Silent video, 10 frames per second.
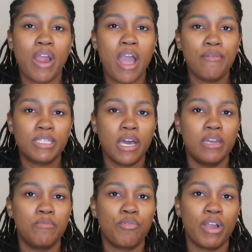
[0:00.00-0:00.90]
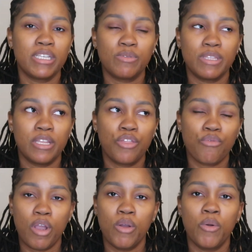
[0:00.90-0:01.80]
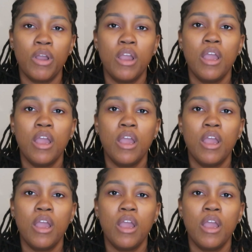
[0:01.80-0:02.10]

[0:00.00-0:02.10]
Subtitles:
I was unimpressed with the throw.